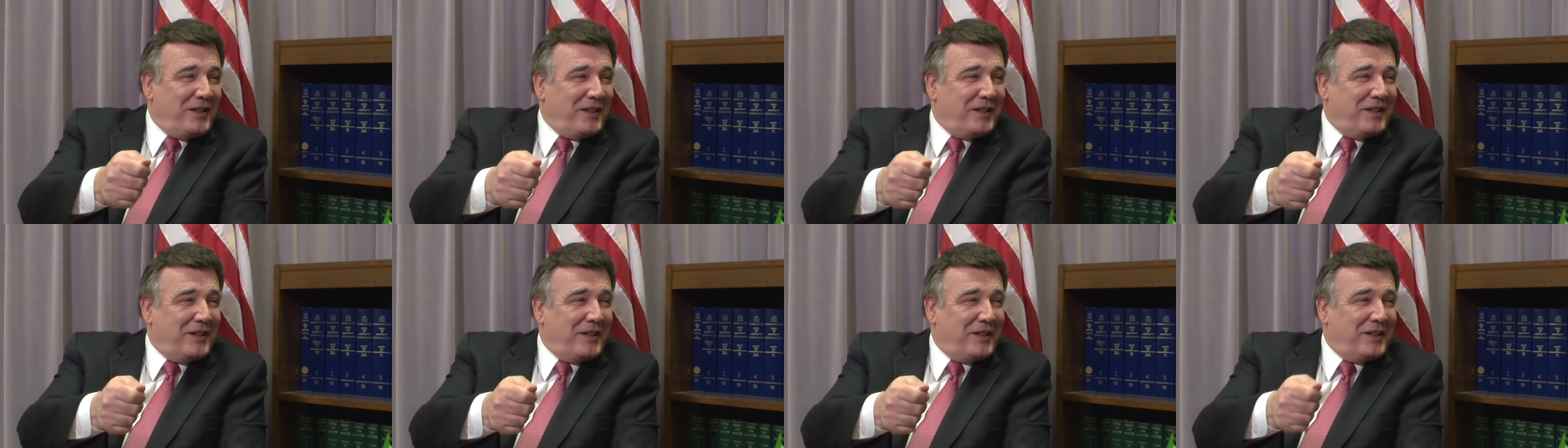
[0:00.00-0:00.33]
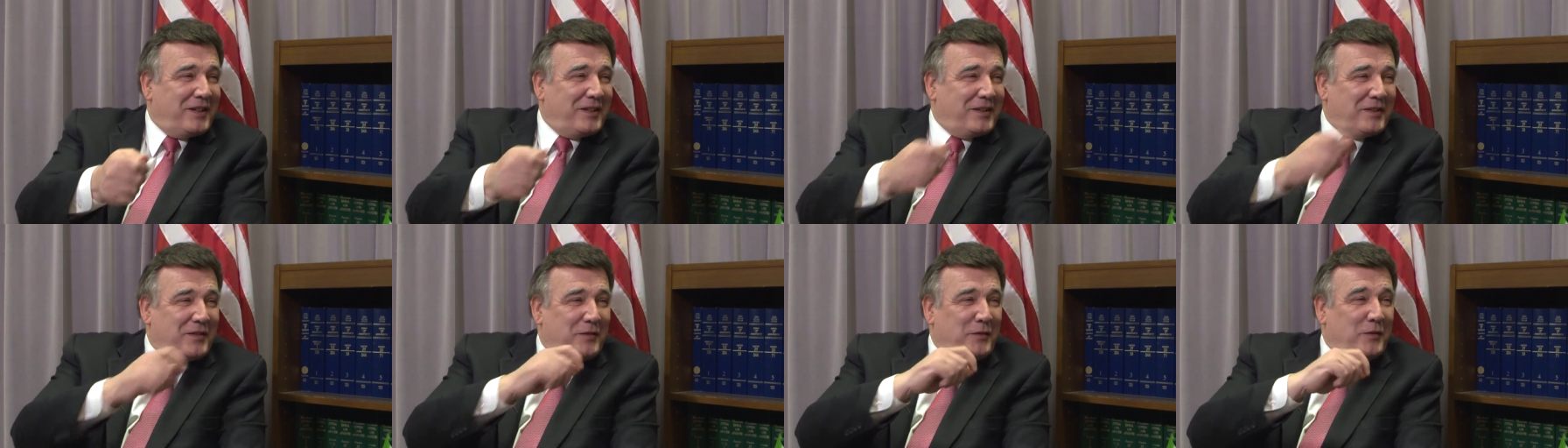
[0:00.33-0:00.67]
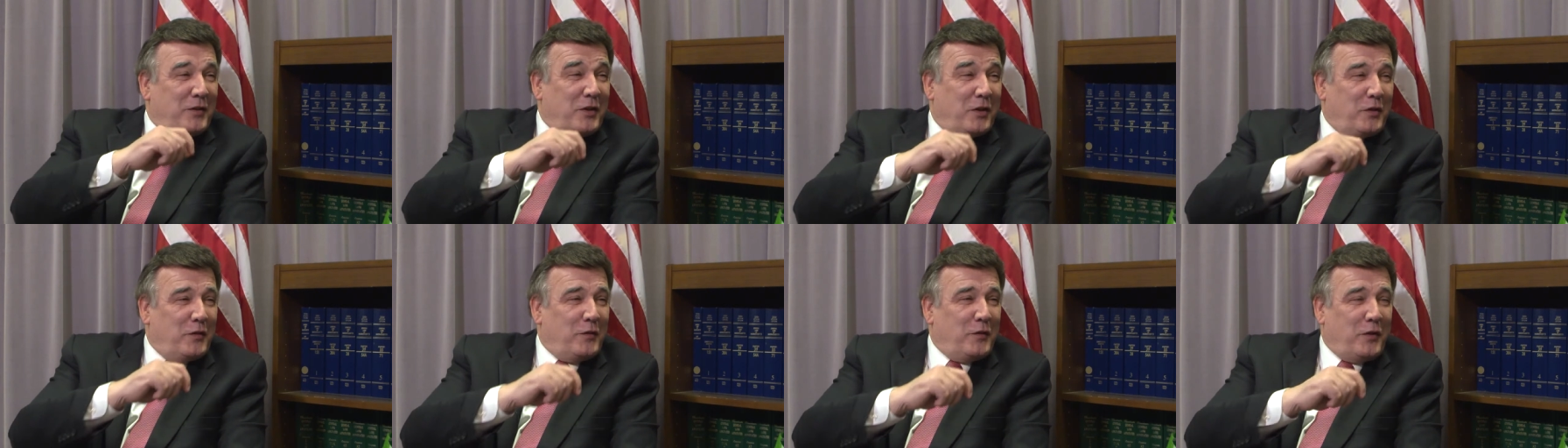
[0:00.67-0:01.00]

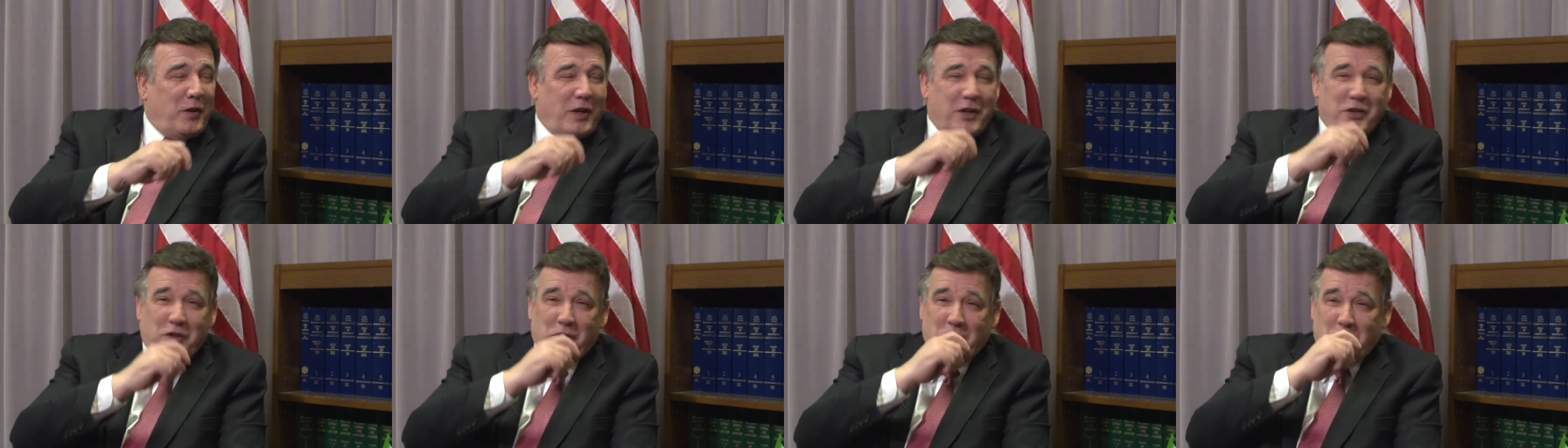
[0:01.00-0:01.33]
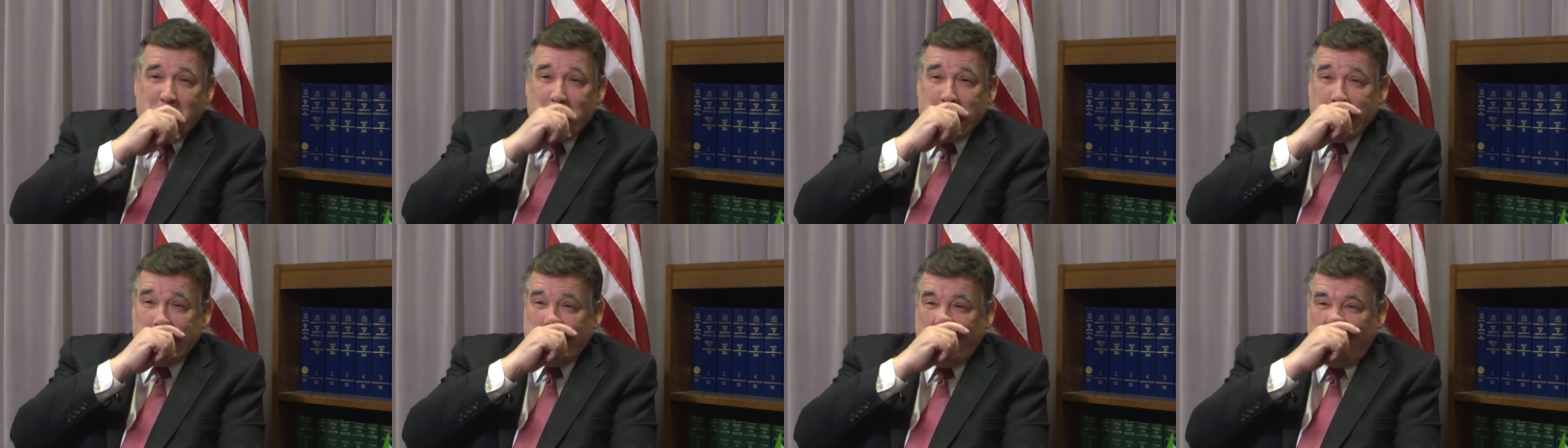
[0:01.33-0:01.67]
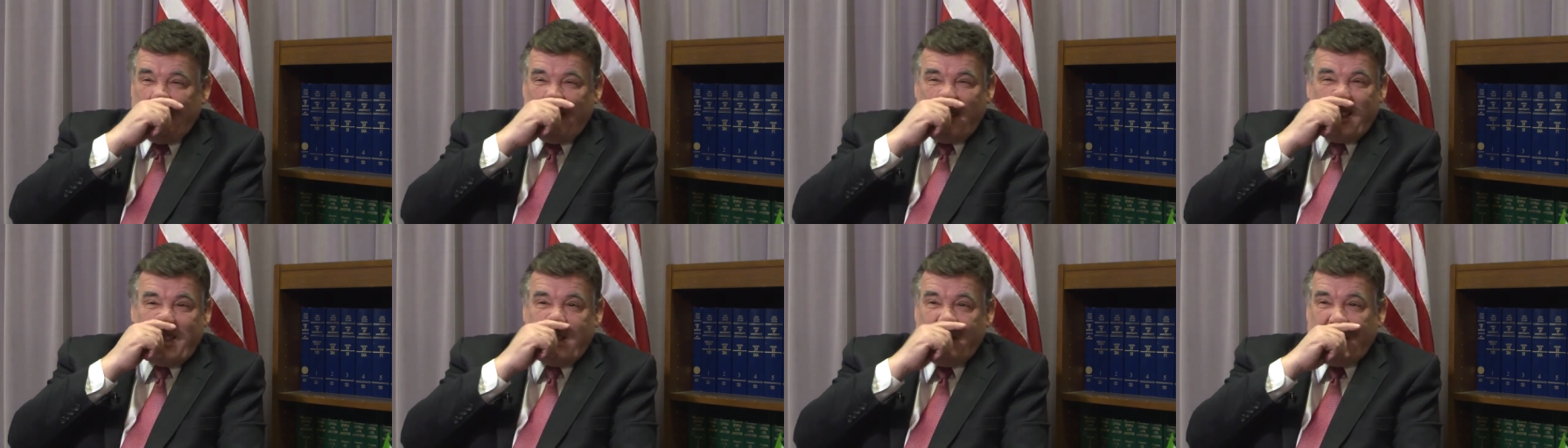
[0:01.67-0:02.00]
faucet on,
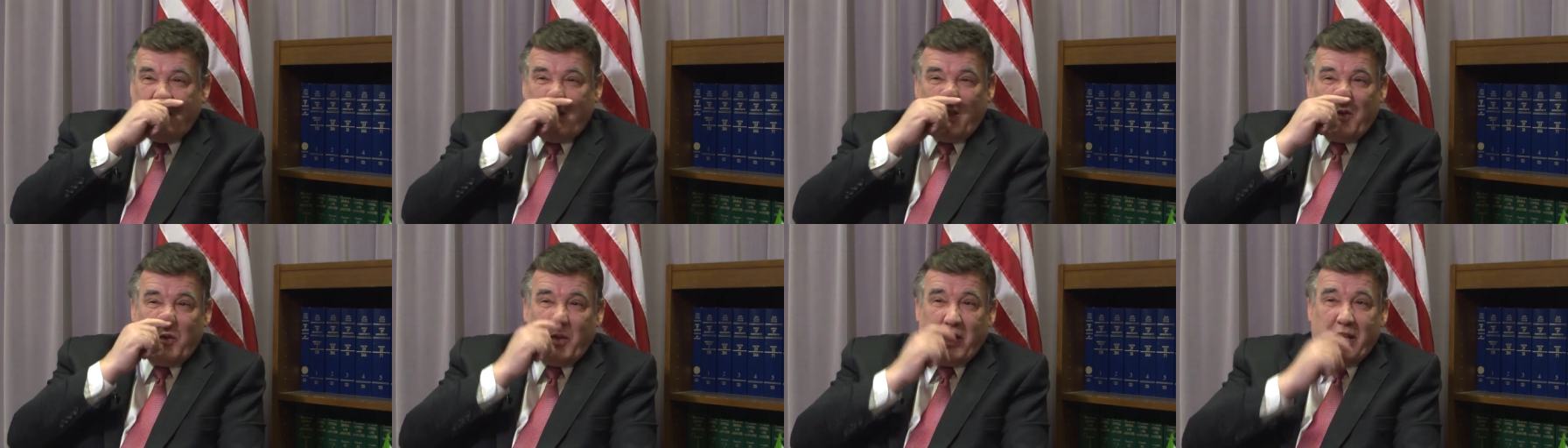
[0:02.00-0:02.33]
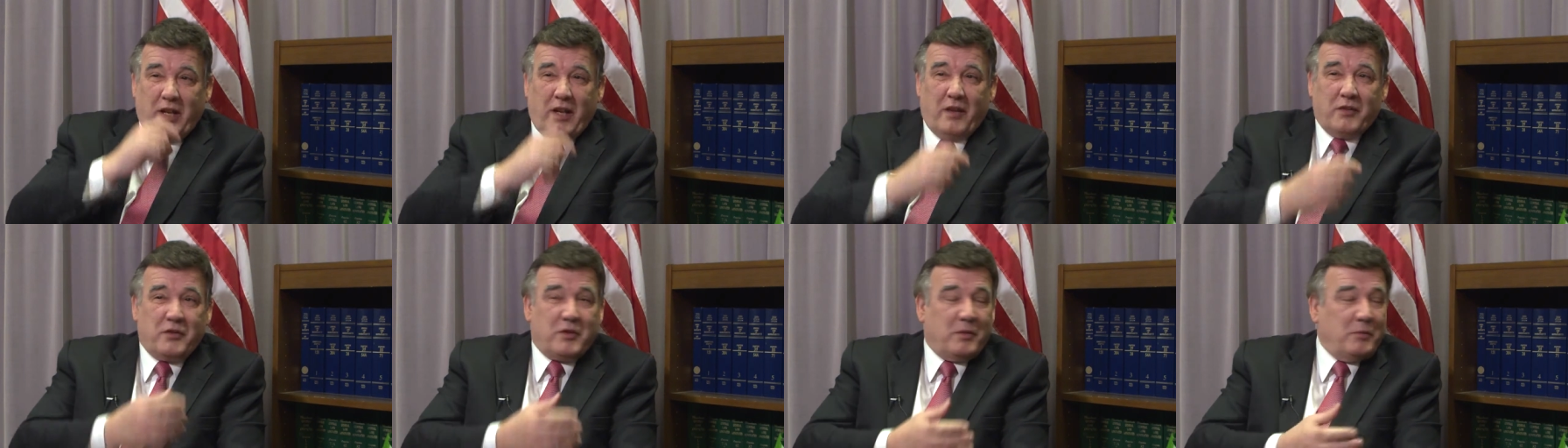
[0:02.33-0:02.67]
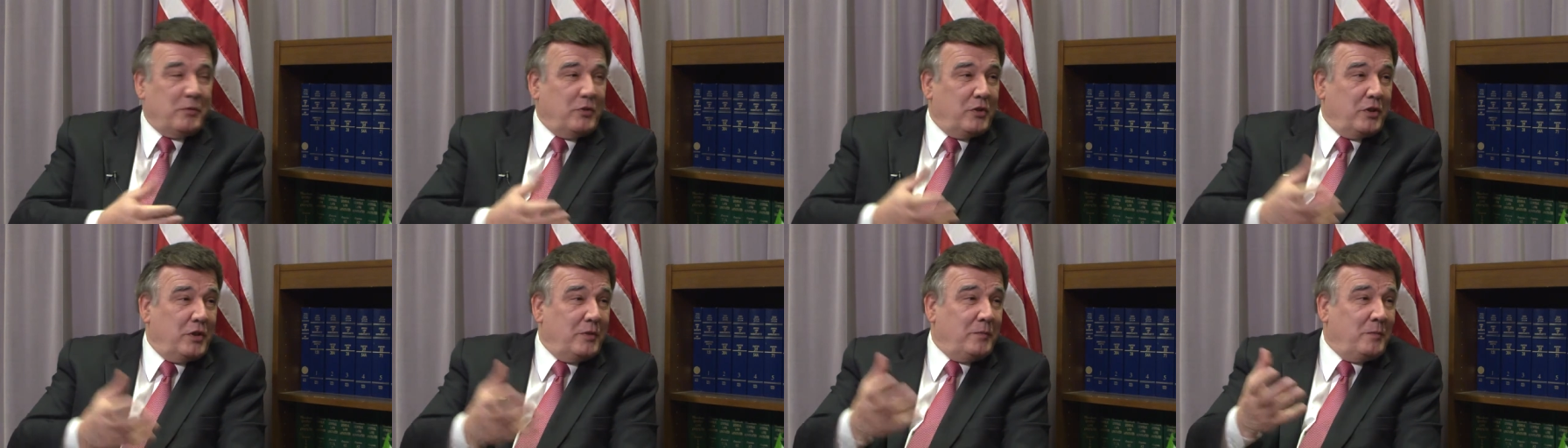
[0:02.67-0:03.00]
that we have some
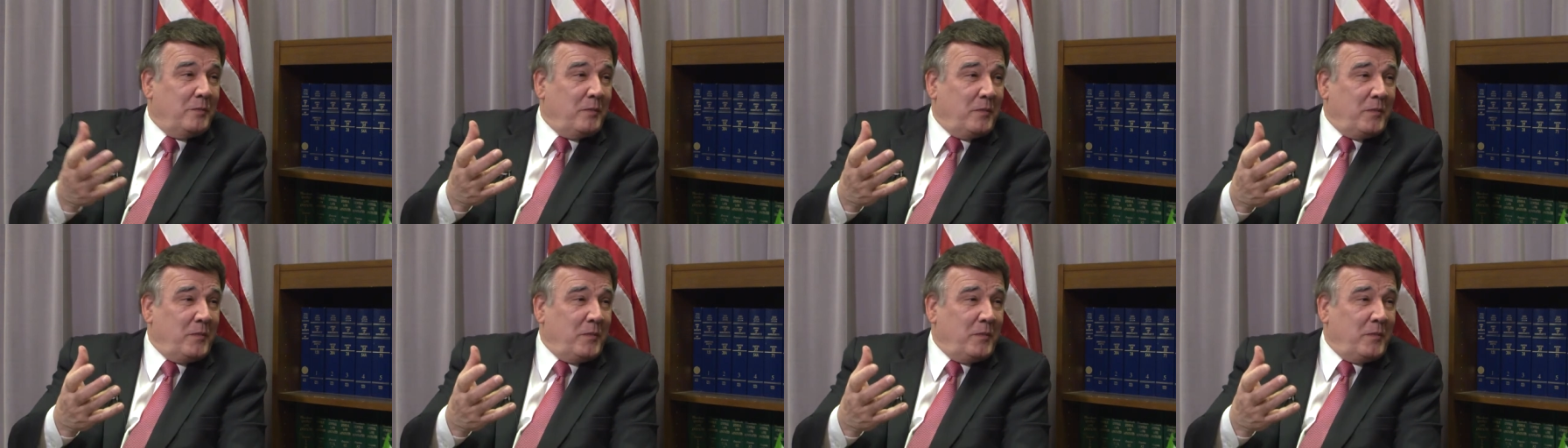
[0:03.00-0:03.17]
good,